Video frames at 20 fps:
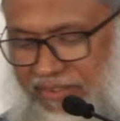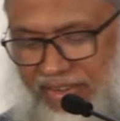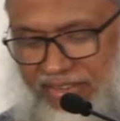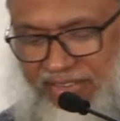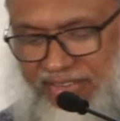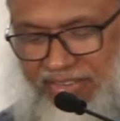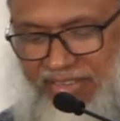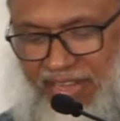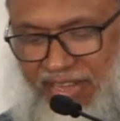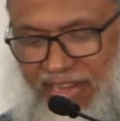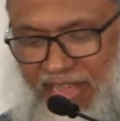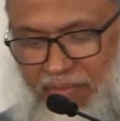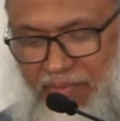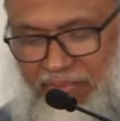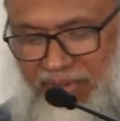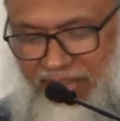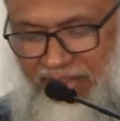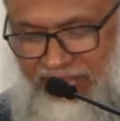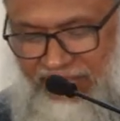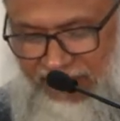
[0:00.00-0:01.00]
see their
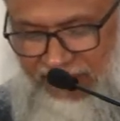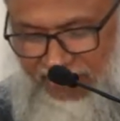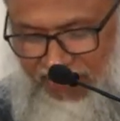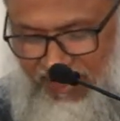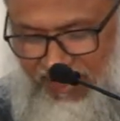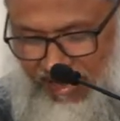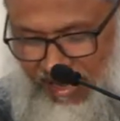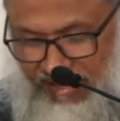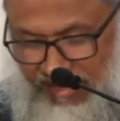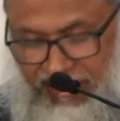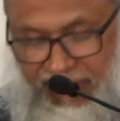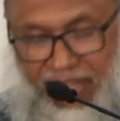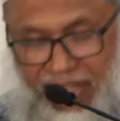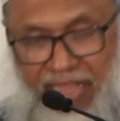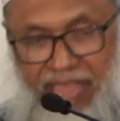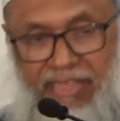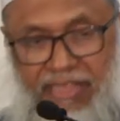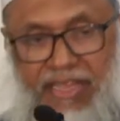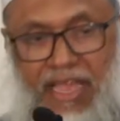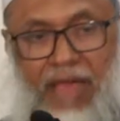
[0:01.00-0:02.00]
happiness, and they,
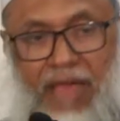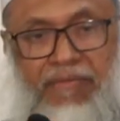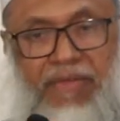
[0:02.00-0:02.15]
they have